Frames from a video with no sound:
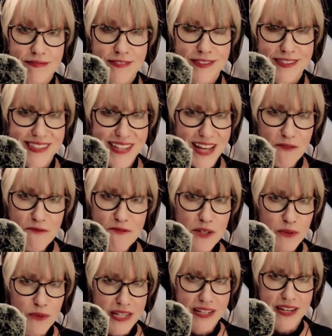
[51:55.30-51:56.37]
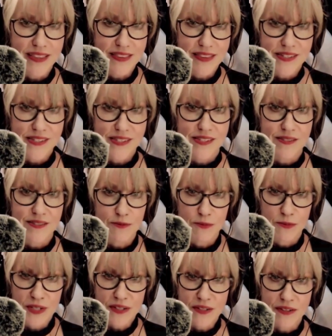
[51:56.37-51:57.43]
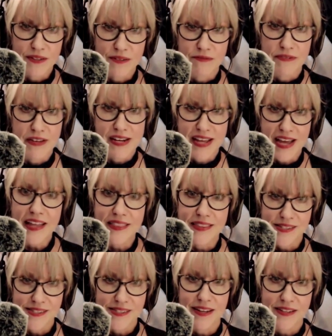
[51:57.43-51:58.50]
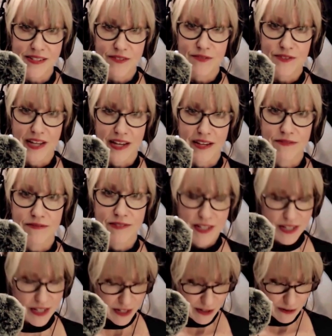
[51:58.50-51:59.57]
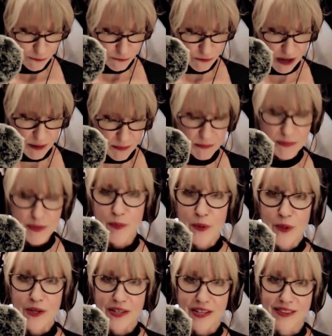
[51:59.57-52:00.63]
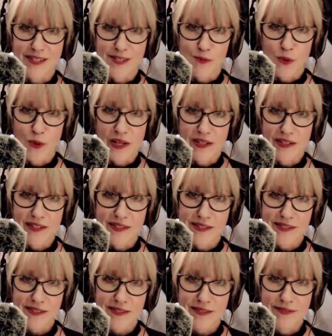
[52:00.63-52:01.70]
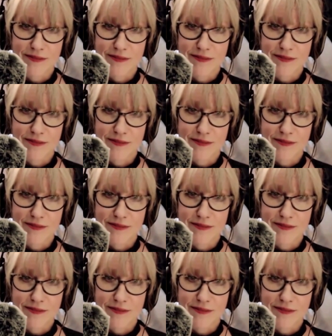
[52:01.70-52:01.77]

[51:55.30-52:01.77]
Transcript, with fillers: love that we get this real vignette, this slice of life from the book at this point. It's